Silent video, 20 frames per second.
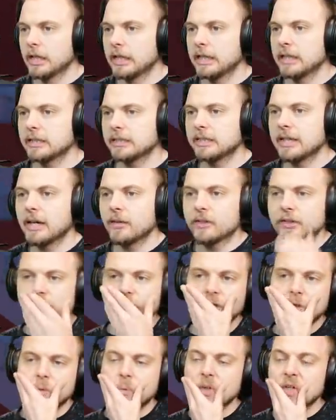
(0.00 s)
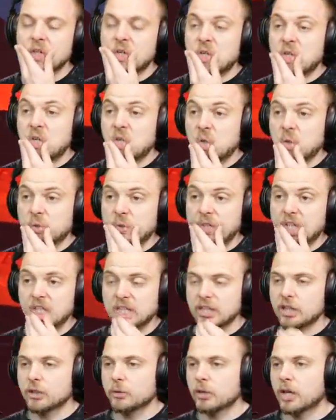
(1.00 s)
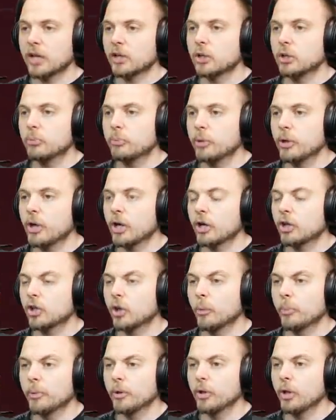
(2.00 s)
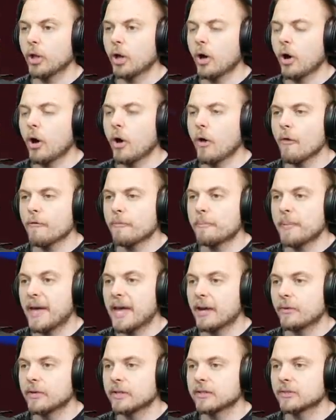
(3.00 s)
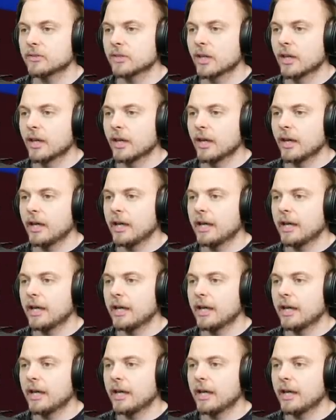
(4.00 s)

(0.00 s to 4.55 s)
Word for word: Let's see how this goes. What I could do as well is I could, I could put a couple of bearings uh,